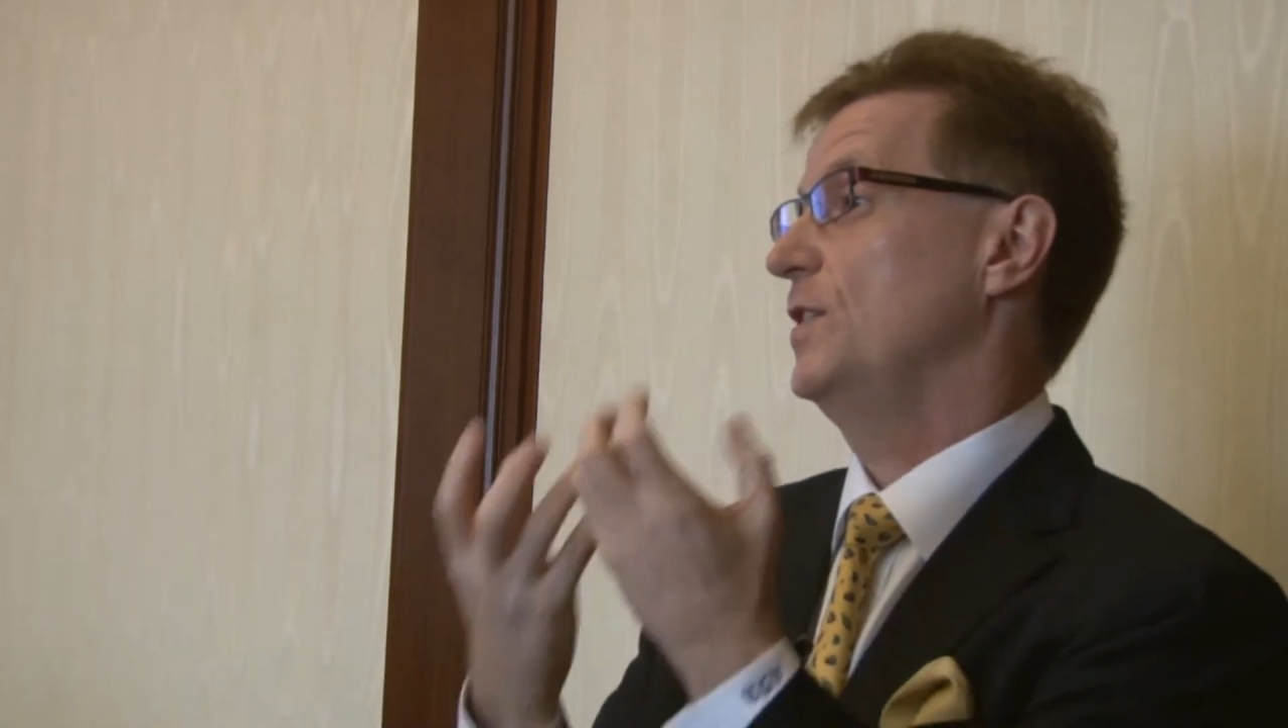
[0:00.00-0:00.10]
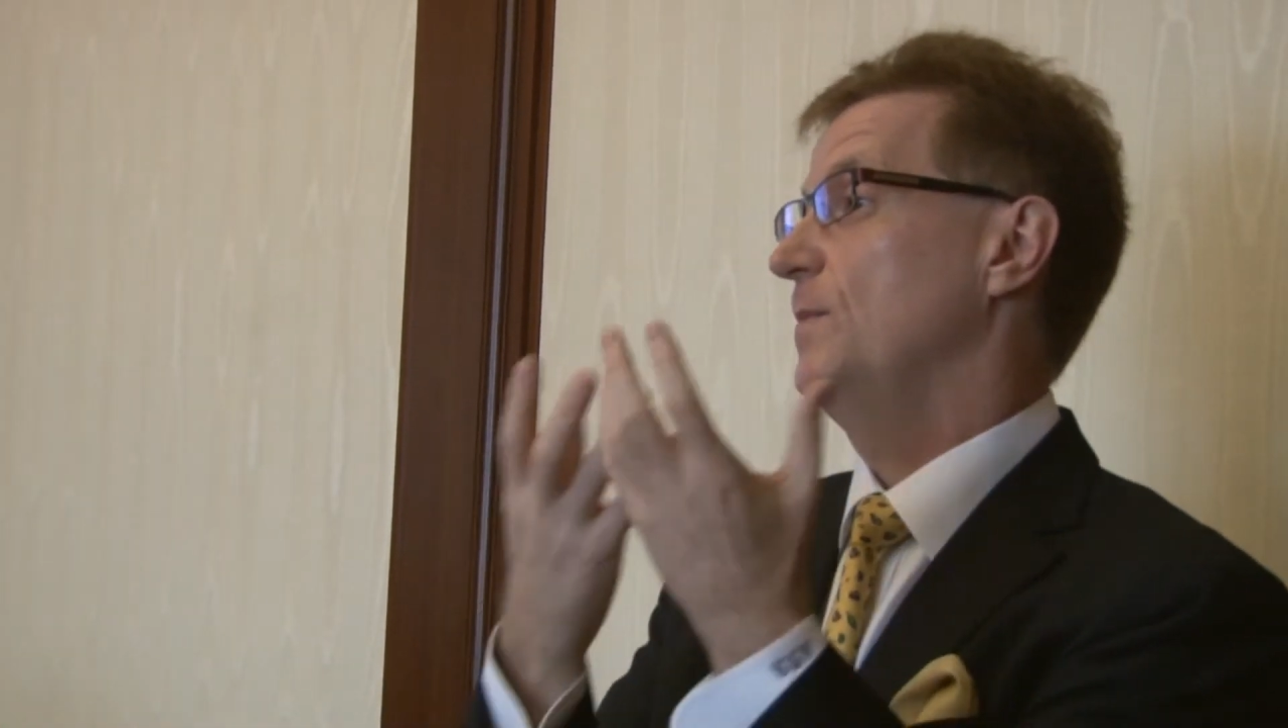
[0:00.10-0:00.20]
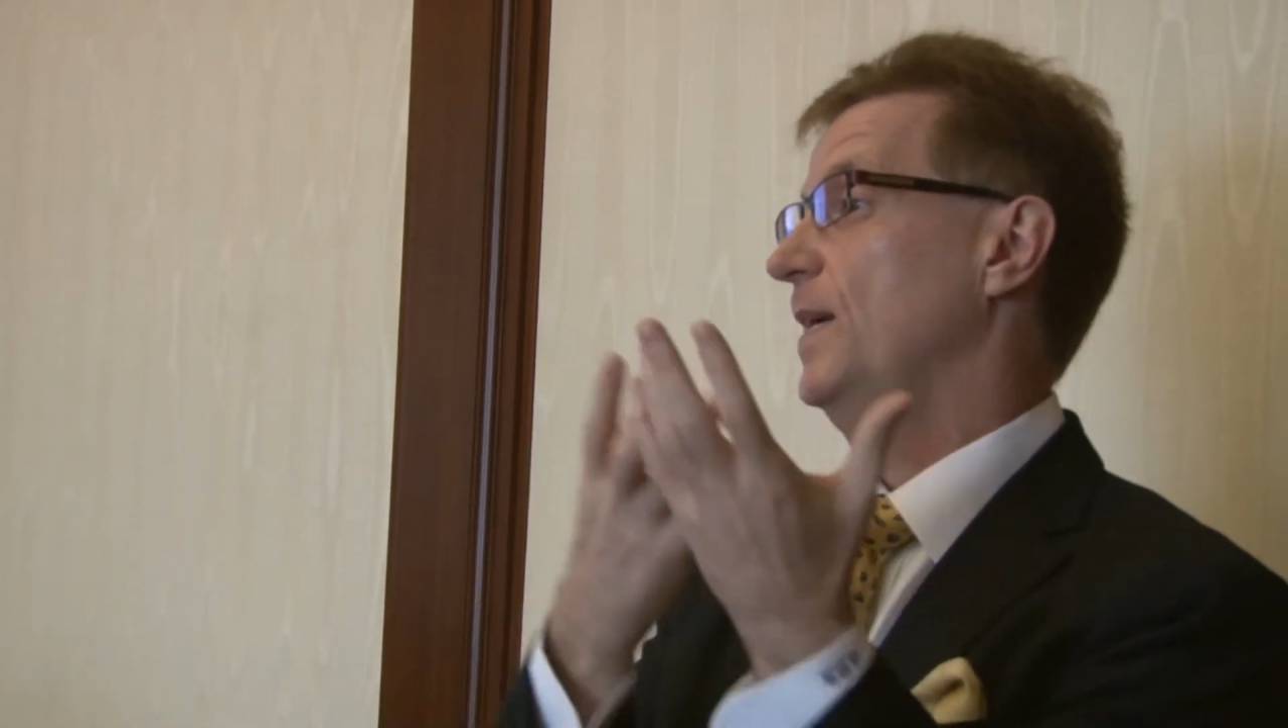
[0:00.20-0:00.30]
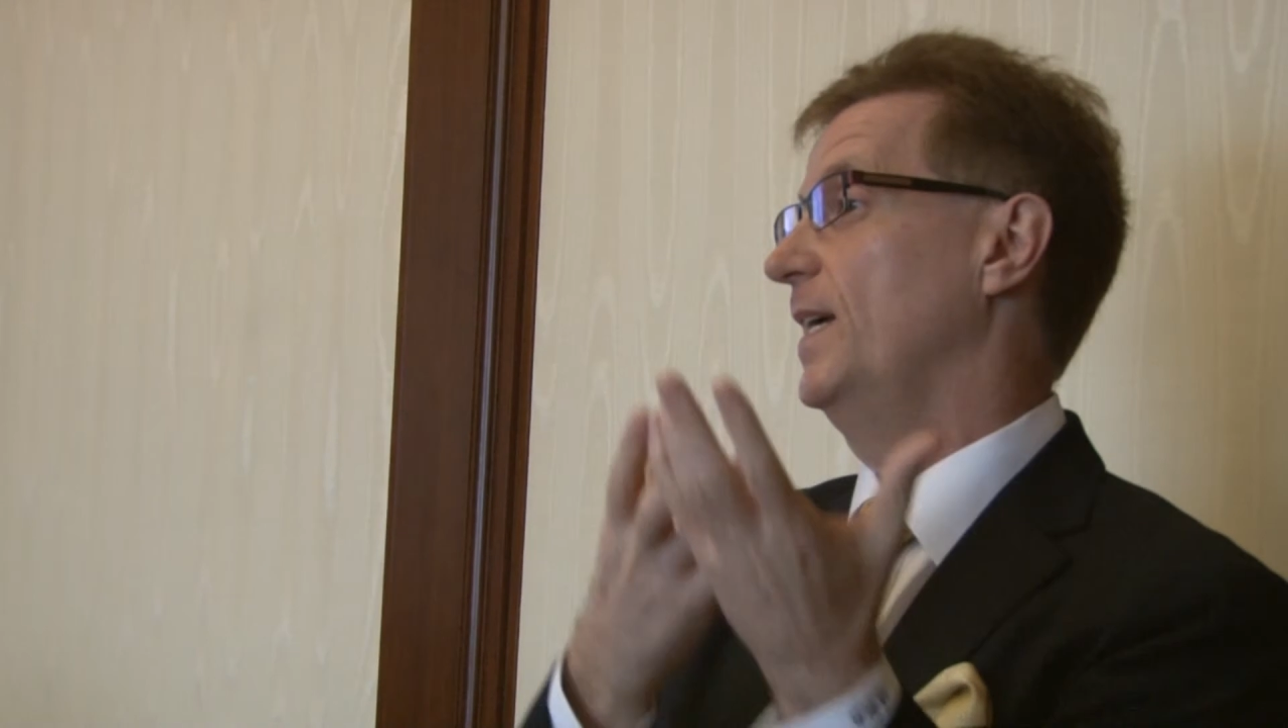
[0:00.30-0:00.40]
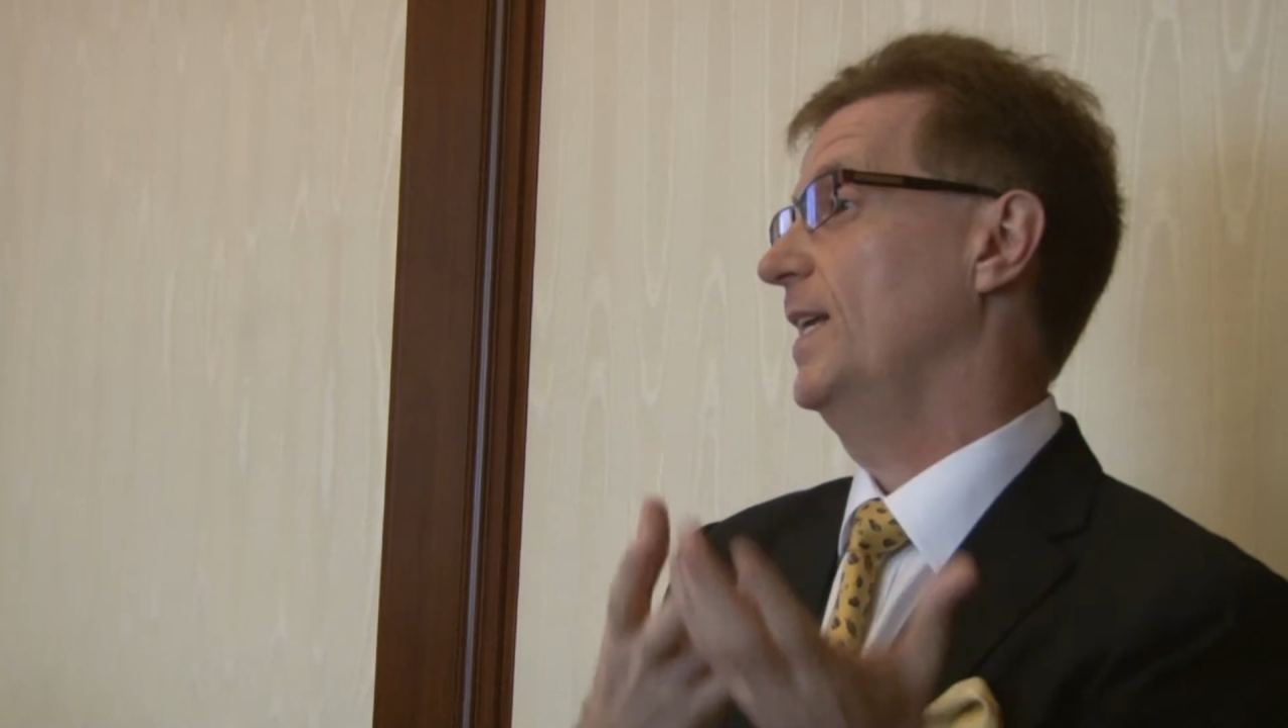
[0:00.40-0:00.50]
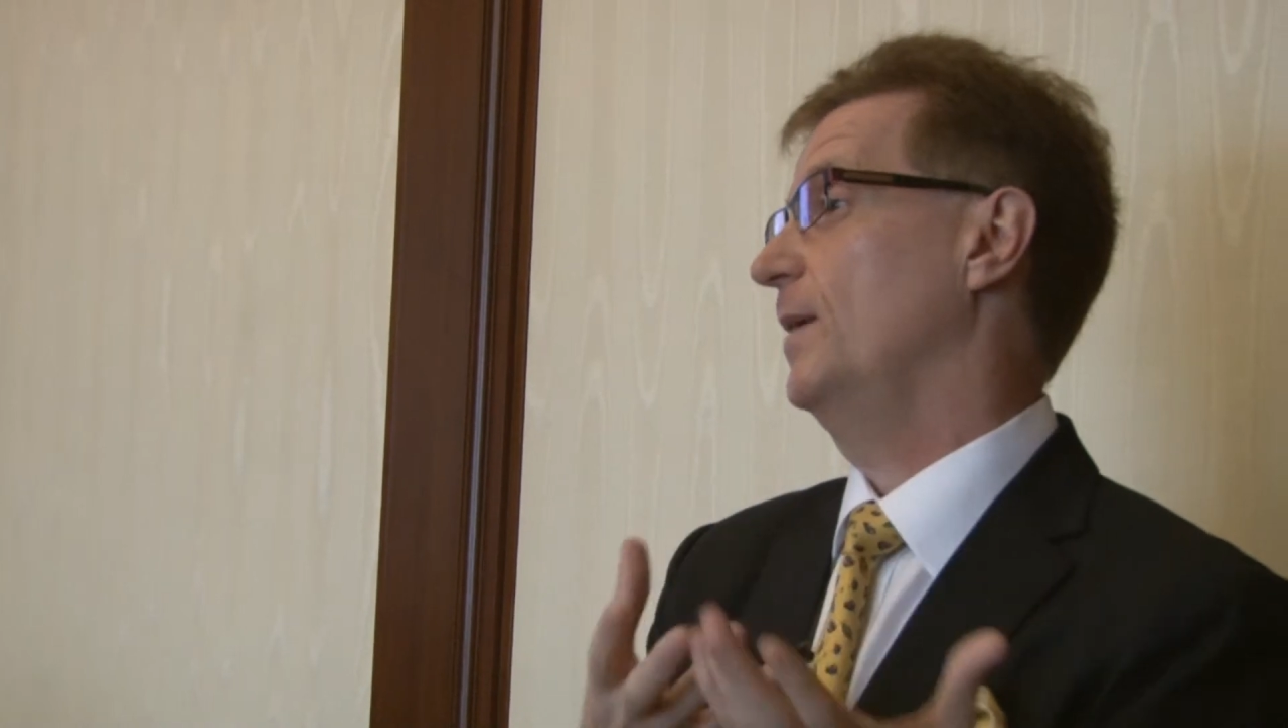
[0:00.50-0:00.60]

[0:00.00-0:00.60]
to make an